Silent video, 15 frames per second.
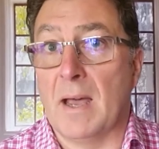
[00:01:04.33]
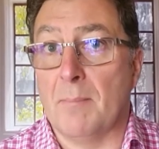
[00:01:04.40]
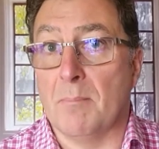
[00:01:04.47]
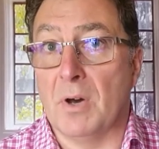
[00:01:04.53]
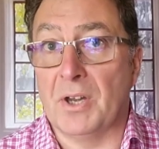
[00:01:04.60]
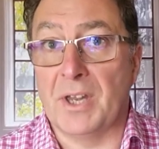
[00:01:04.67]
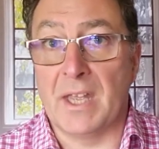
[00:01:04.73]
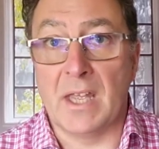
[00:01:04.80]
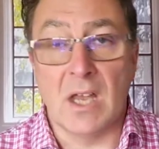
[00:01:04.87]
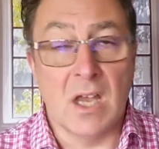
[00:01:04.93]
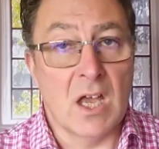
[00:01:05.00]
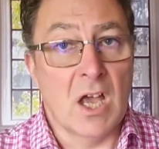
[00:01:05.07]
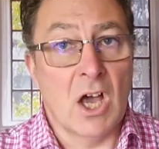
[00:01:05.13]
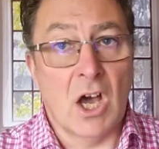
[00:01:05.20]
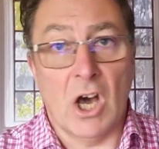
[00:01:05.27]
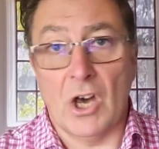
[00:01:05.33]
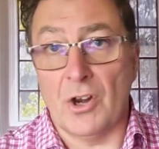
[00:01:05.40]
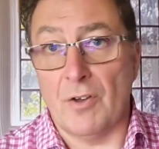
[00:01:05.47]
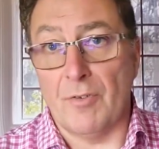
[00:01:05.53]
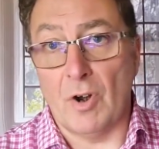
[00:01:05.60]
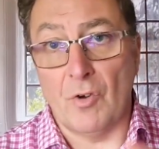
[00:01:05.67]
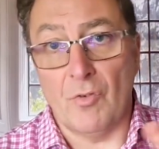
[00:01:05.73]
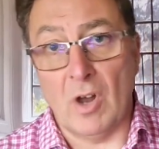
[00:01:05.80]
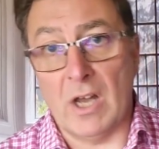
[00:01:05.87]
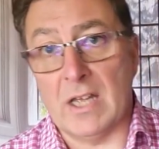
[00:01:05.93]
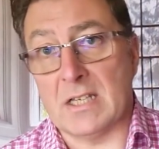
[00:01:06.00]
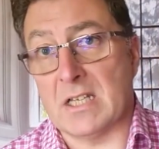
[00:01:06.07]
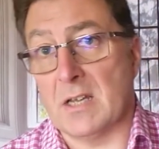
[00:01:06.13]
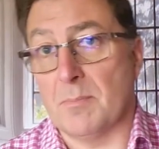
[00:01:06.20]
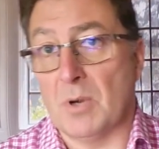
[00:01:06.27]
and money on a
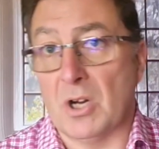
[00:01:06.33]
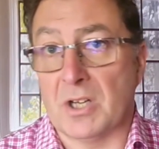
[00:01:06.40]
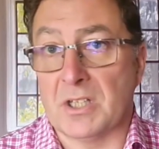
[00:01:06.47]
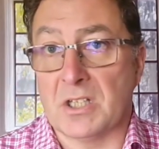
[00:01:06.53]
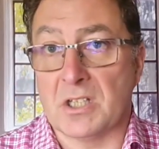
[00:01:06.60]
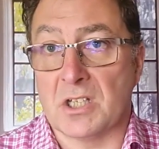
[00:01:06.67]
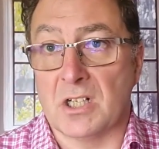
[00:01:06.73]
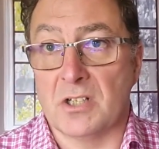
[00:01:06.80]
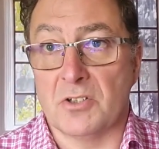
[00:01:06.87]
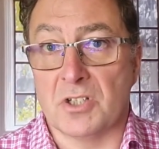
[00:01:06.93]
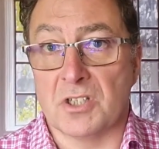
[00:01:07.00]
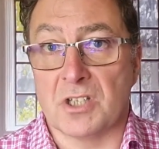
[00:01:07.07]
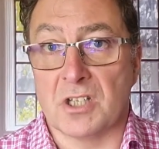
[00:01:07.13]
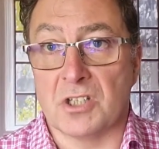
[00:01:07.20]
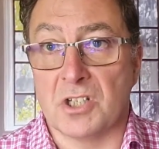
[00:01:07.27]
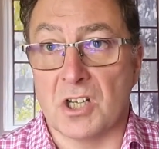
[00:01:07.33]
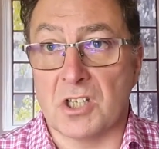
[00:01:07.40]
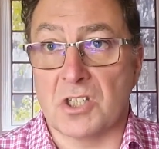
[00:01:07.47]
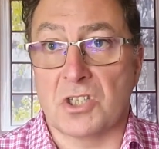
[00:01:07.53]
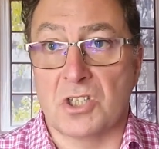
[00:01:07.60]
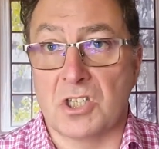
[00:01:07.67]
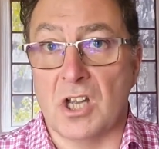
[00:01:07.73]
variety of marketing solutions that just